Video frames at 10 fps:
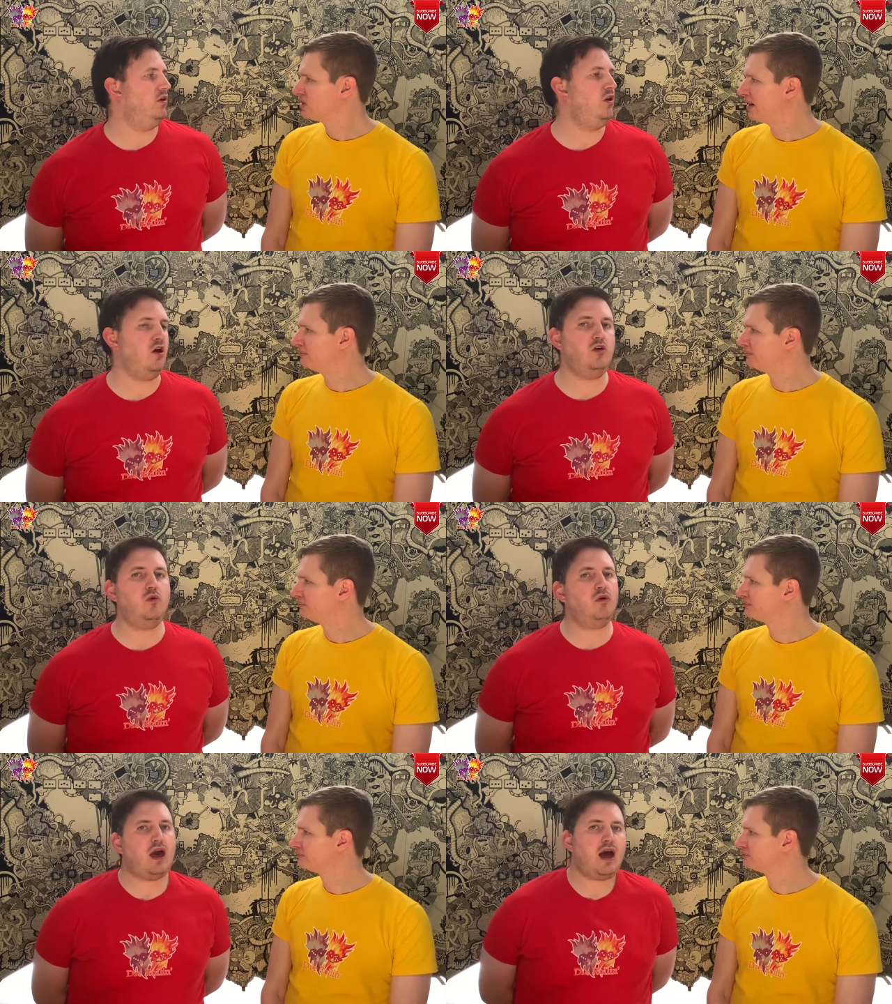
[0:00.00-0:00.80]
Speaker 1: Yep. You know,
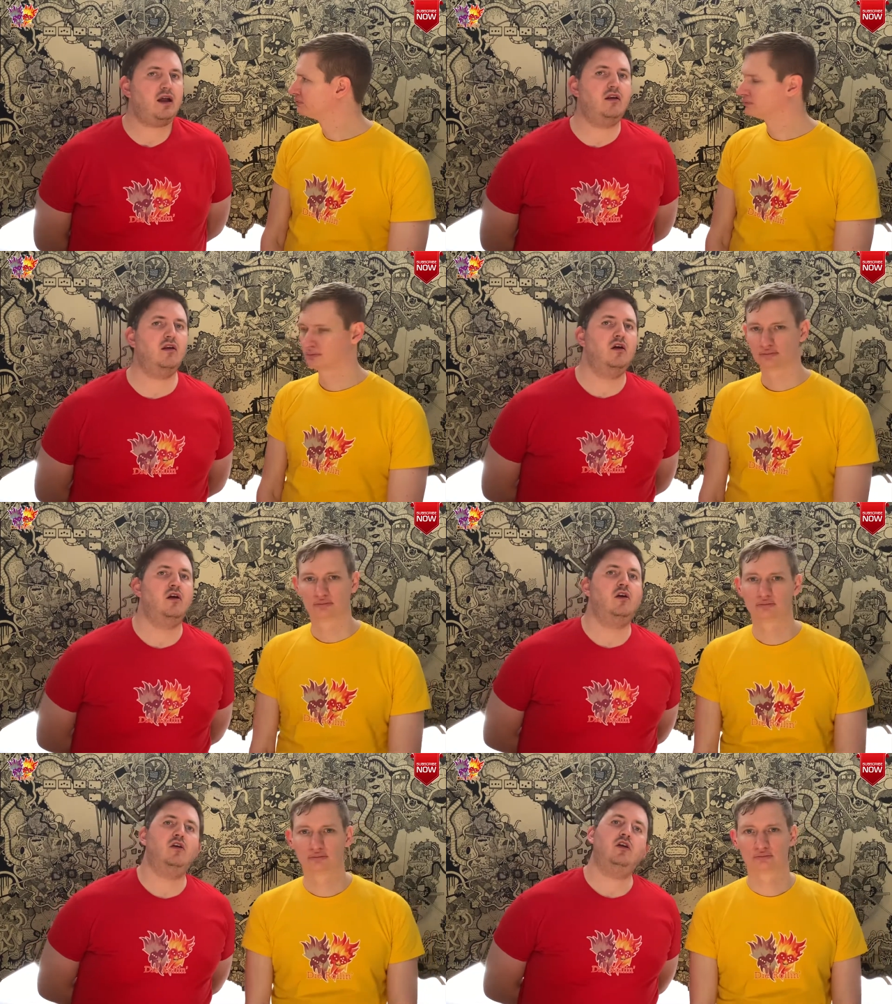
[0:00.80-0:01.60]
you can,
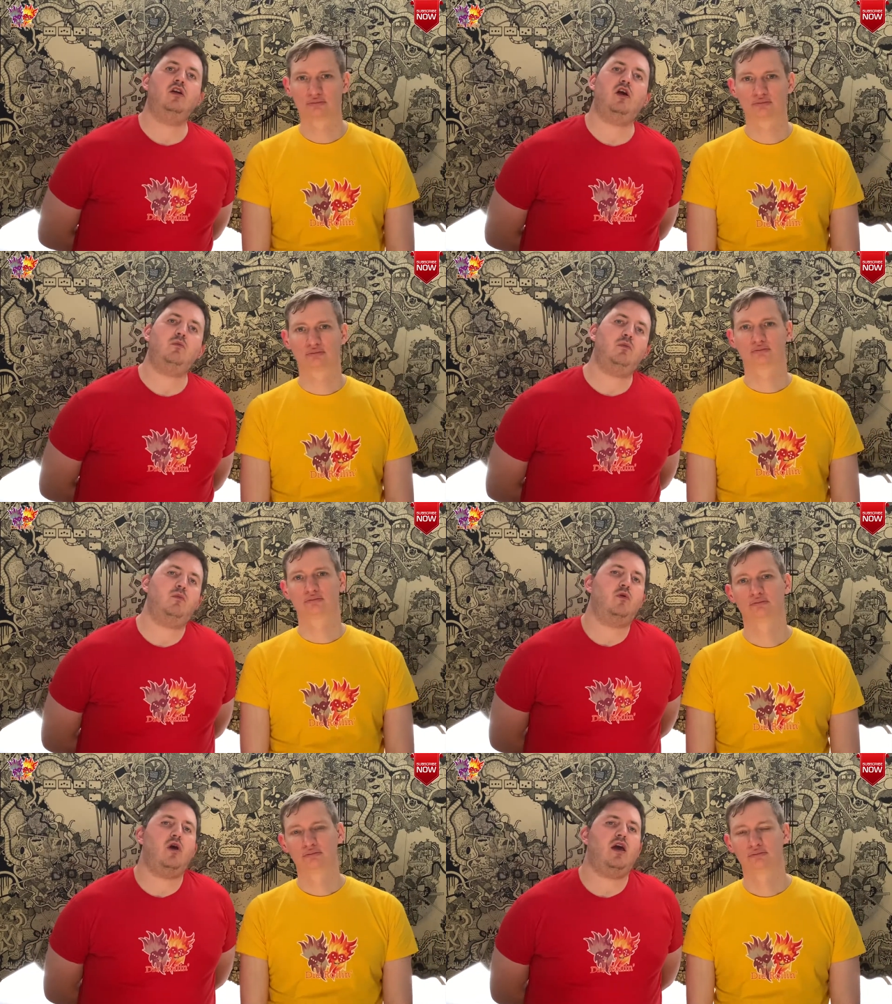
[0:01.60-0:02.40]
you know,
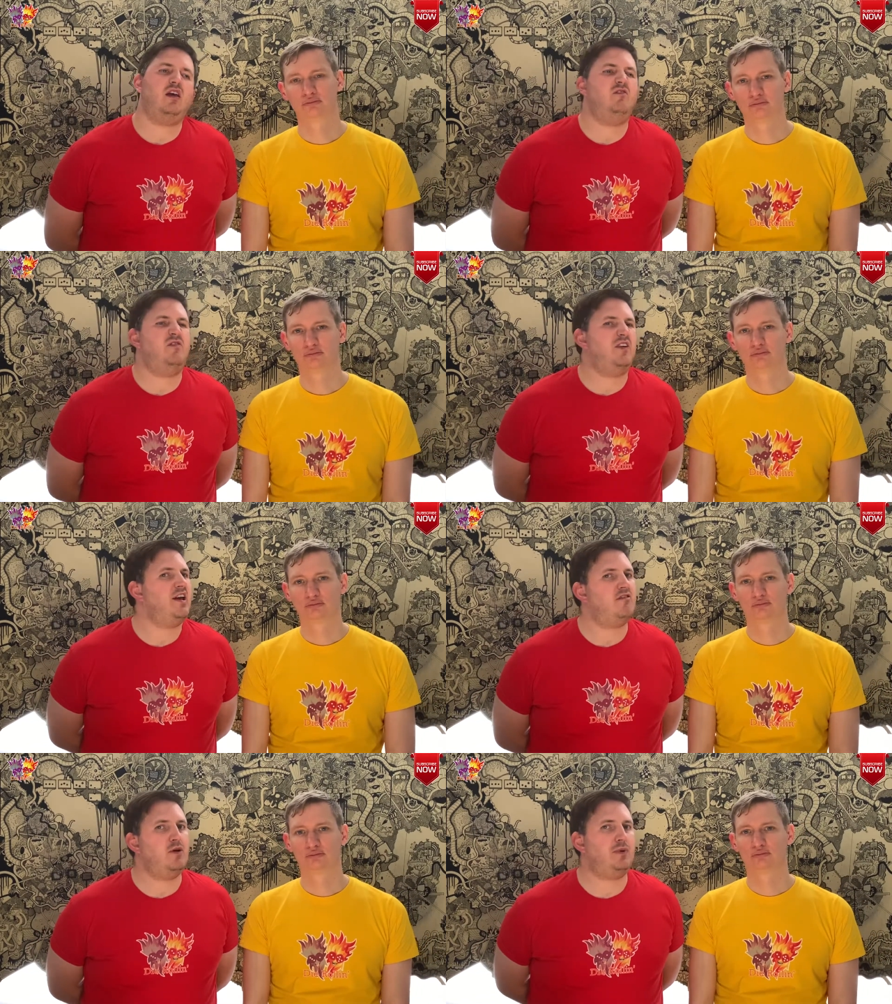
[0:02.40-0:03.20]
in
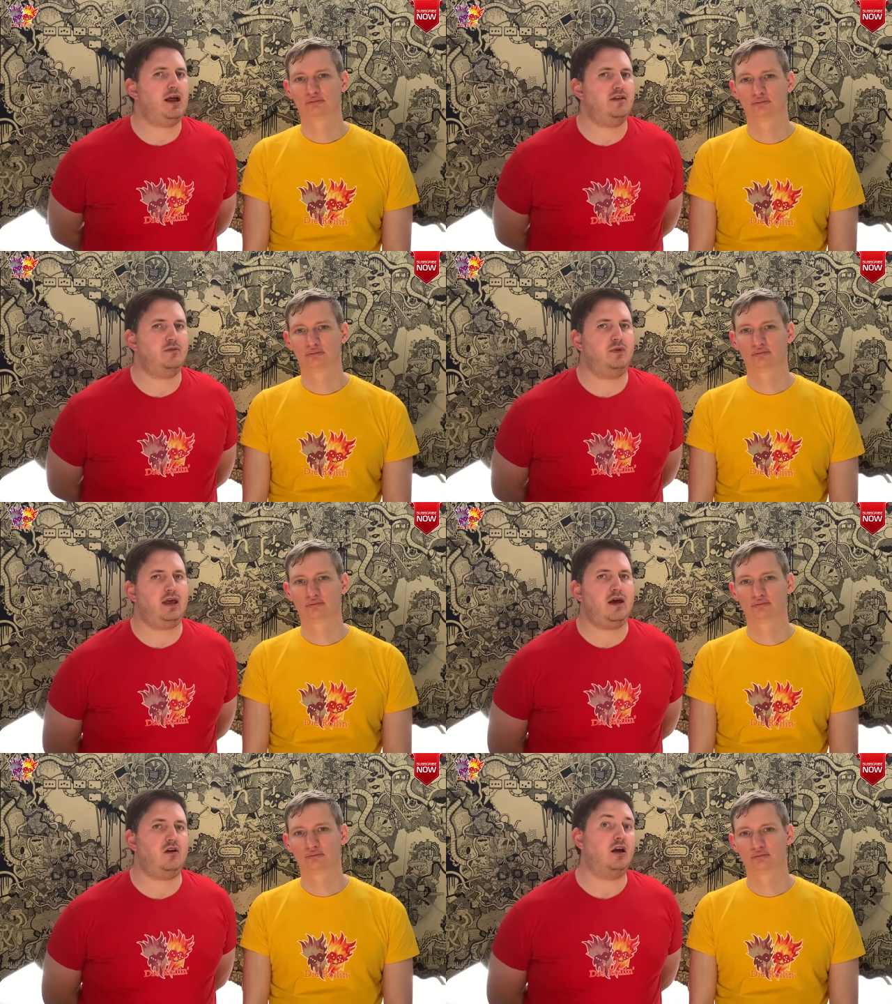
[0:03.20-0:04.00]
theory play something
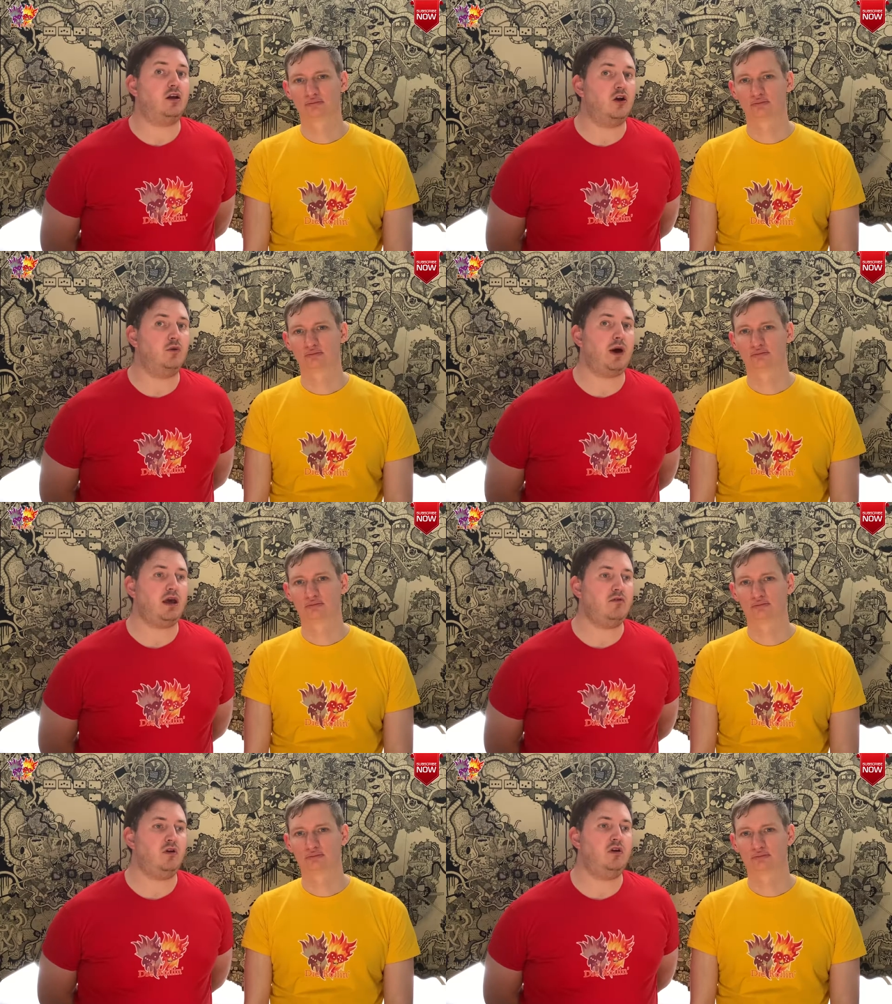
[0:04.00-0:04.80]
again like
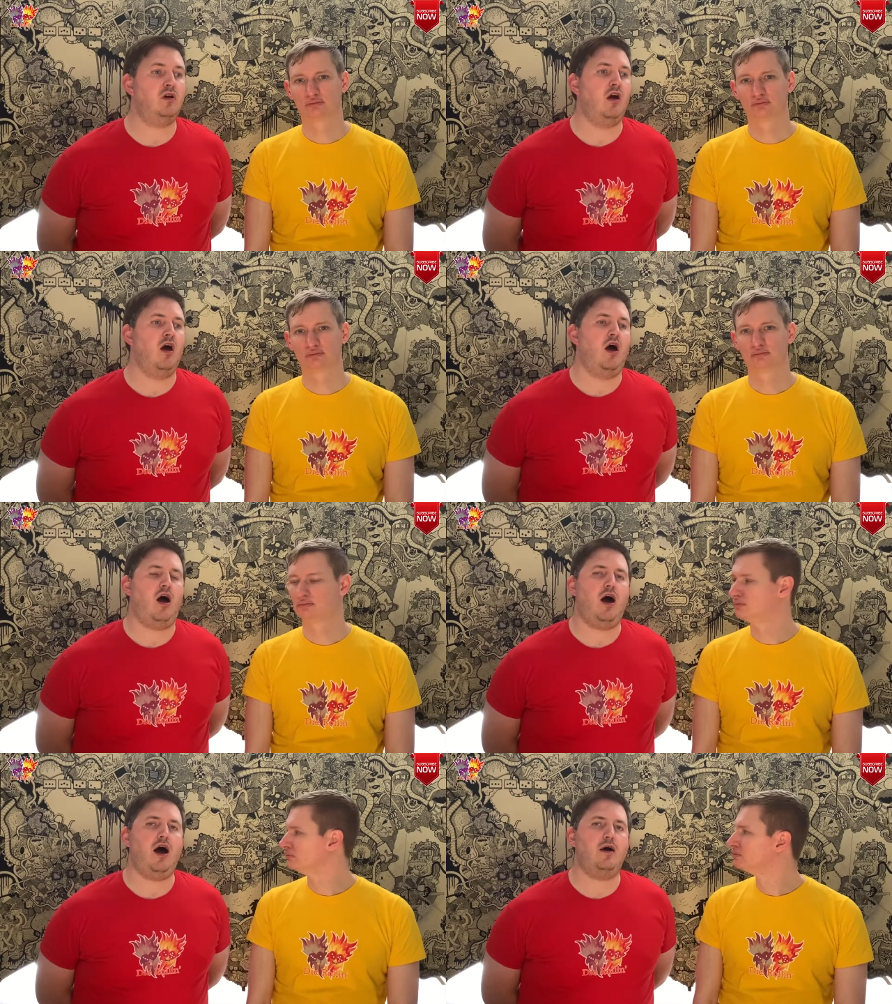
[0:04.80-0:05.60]
Gloomhaven.
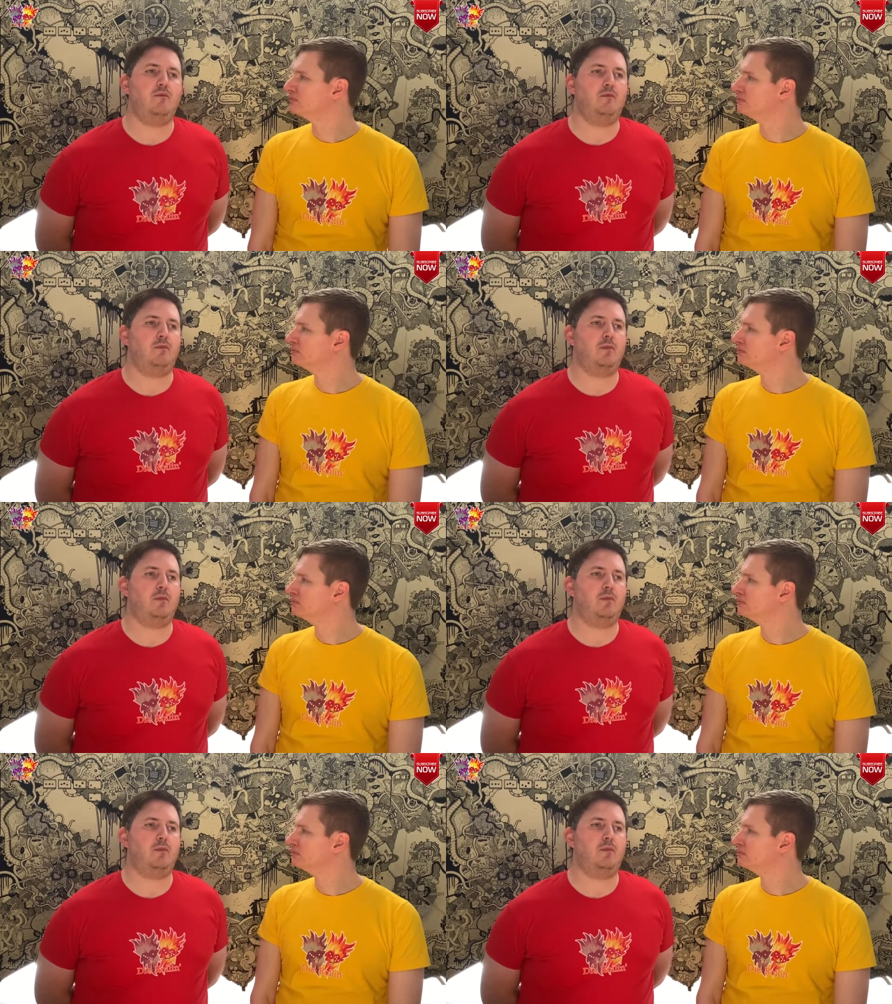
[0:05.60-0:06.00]
Um,